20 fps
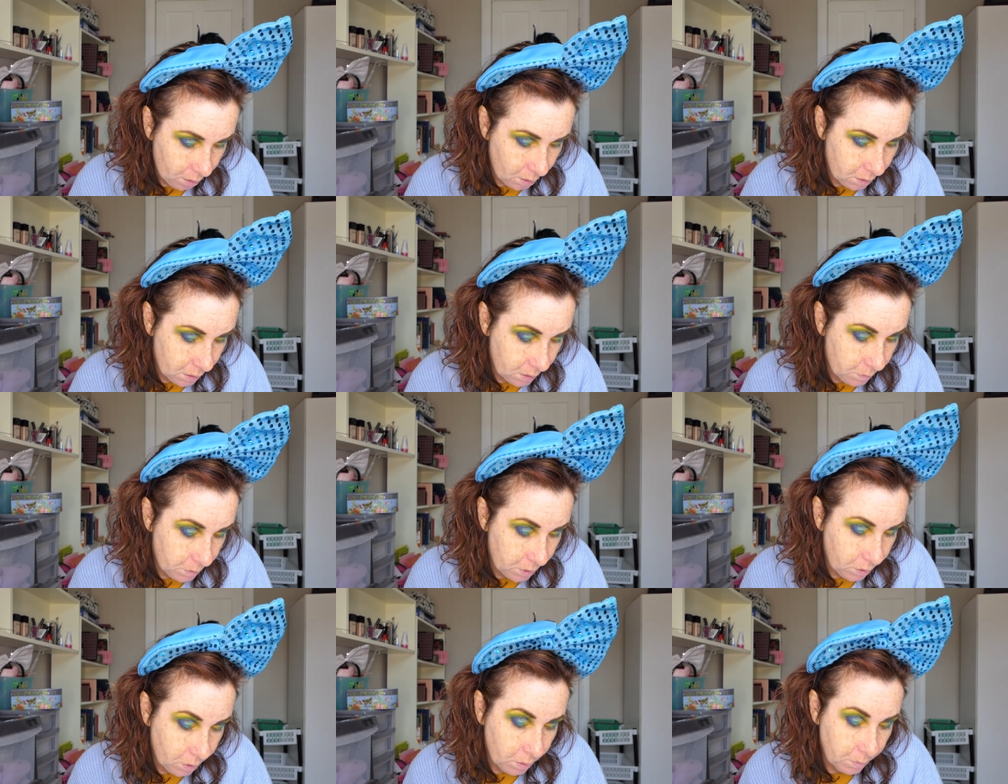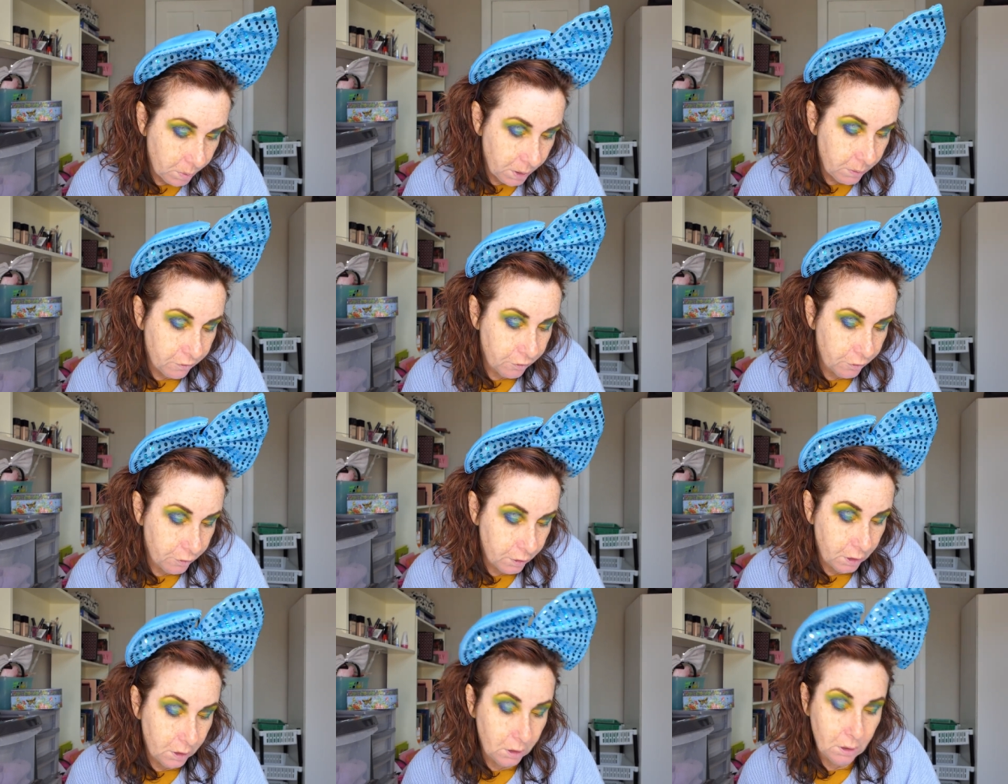She's been doing a bit of
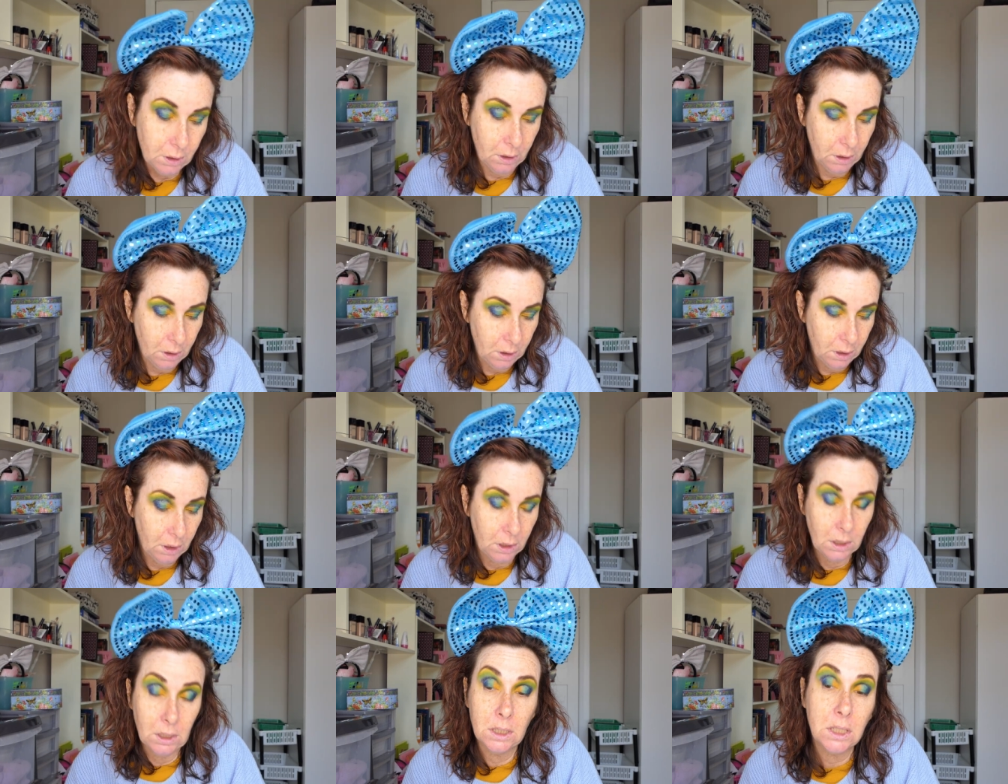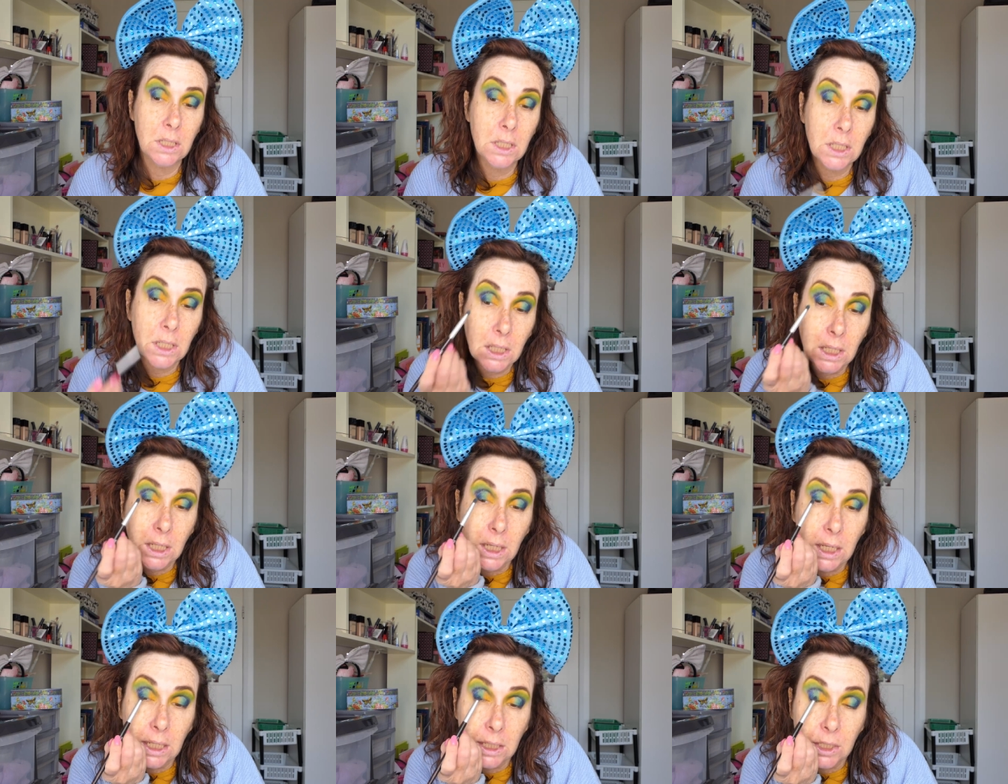
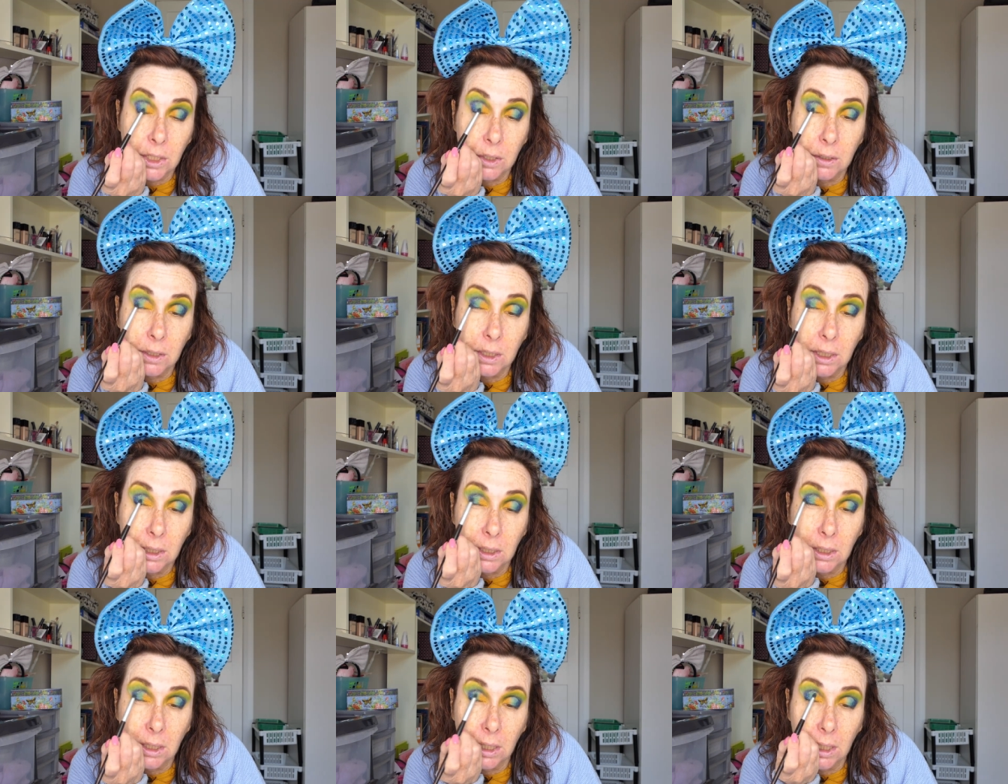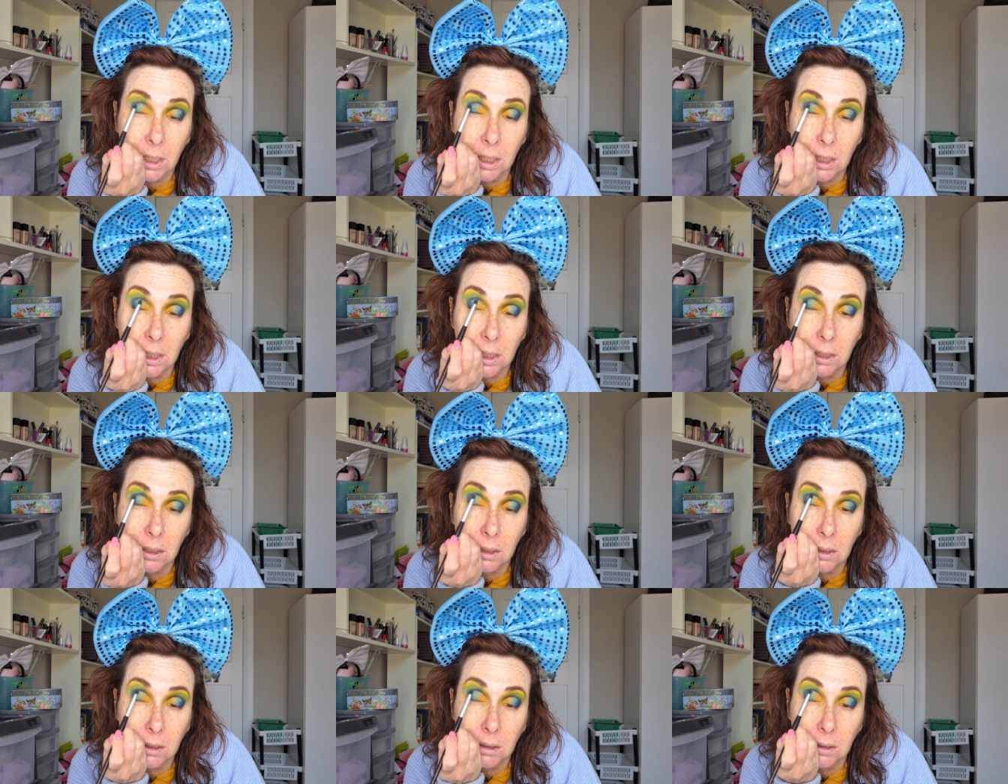decluttering
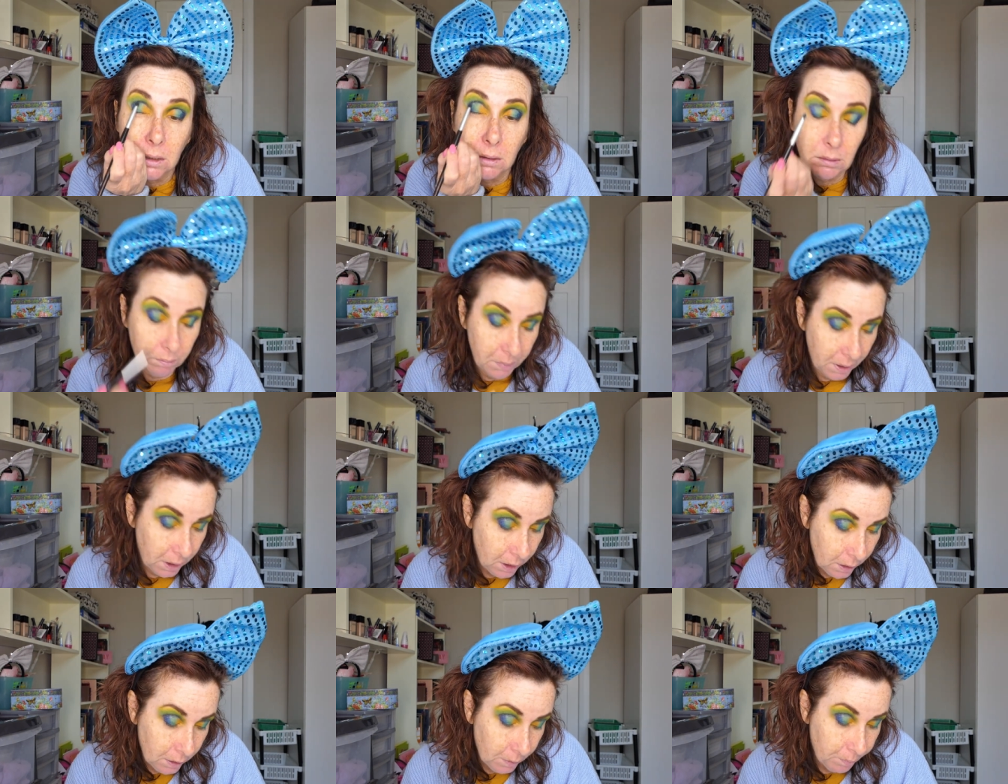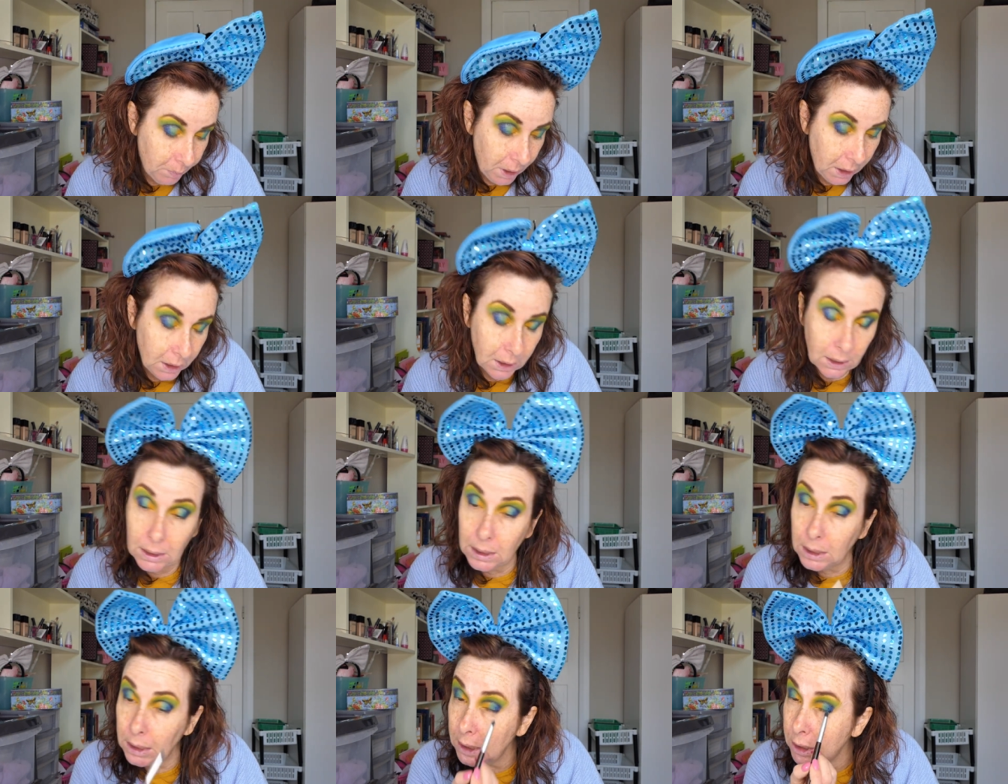and
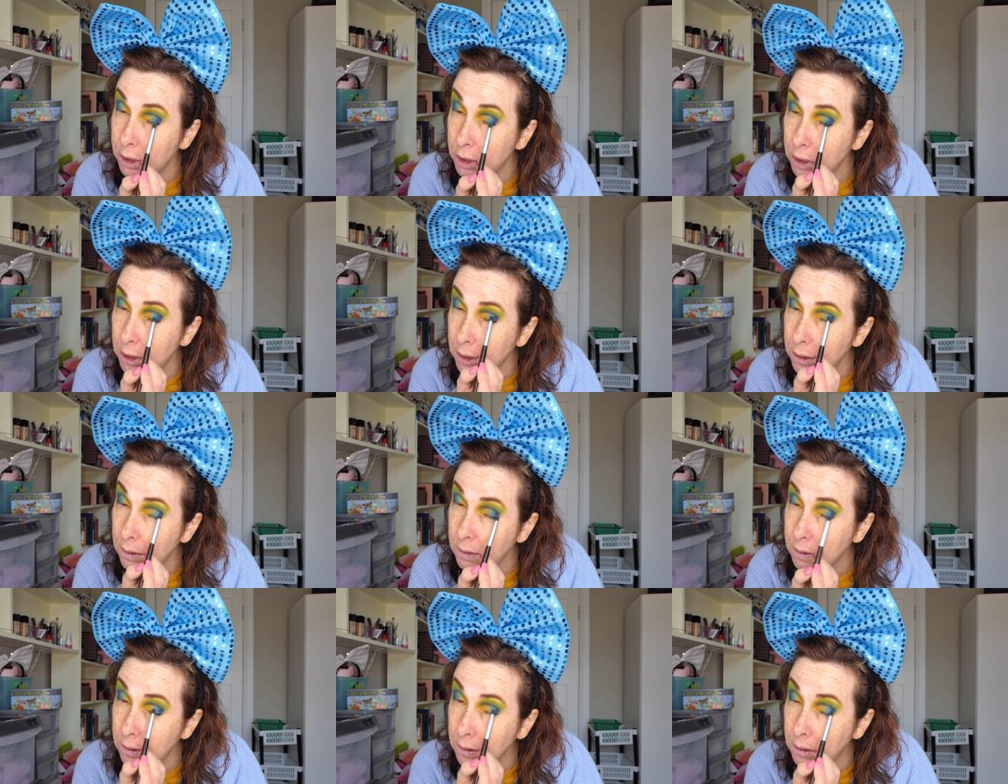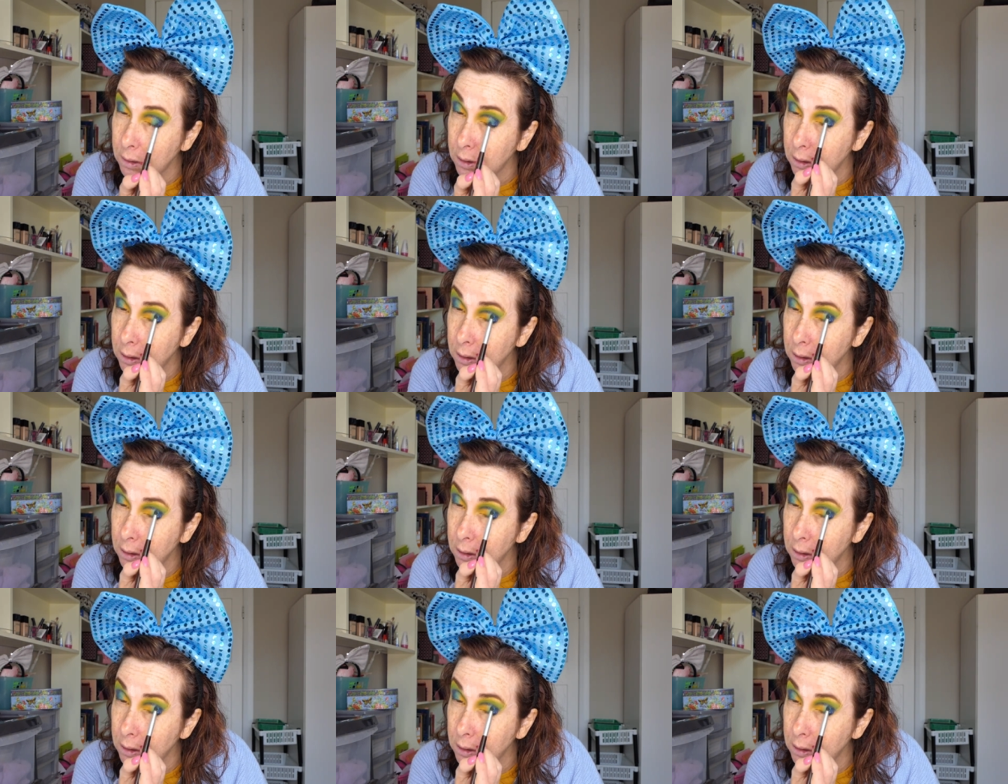pallet collections,